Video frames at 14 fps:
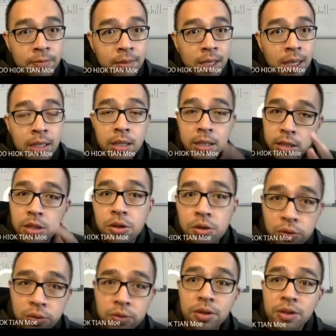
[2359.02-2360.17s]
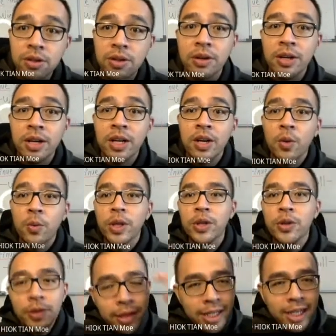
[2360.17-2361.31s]
And this is true, We
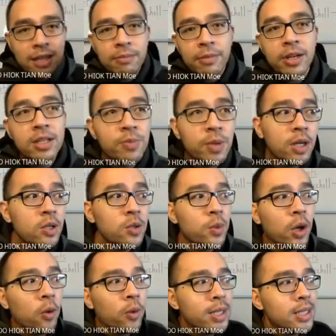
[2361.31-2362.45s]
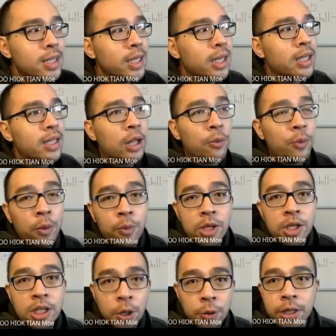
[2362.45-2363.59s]
don't think about this because we always think that when we
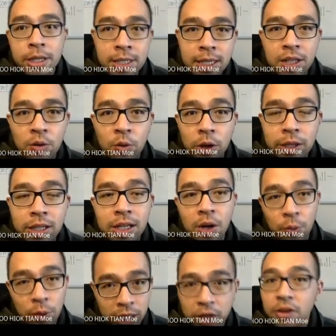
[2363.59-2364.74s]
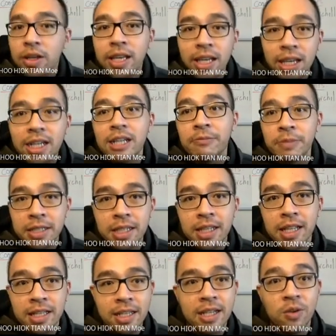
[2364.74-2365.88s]
shout inside the water, we cannot hear the person
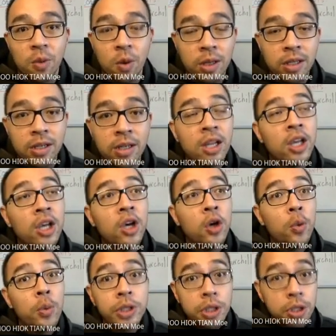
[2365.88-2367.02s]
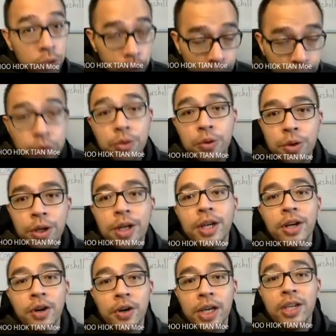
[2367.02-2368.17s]
inside the water, which is true.
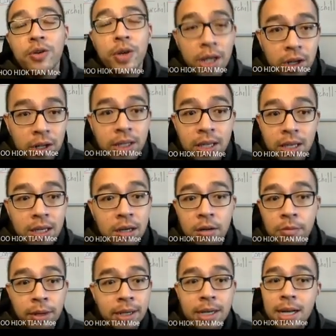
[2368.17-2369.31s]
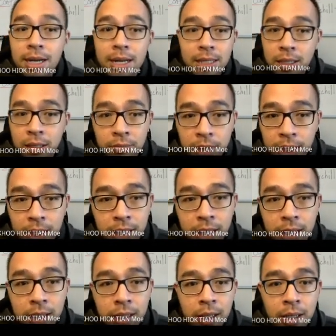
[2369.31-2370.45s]
Okay, you cannot hear, but that doesn't mean
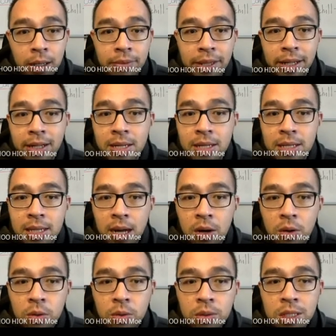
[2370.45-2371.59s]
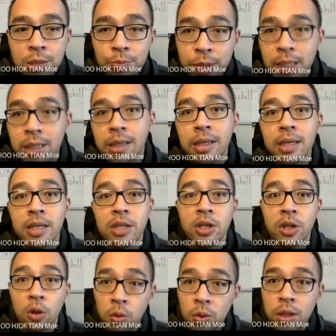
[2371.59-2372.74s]
that the sound speed is
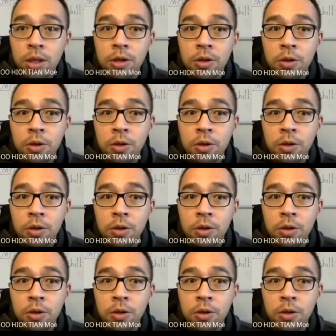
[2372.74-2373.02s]
slower,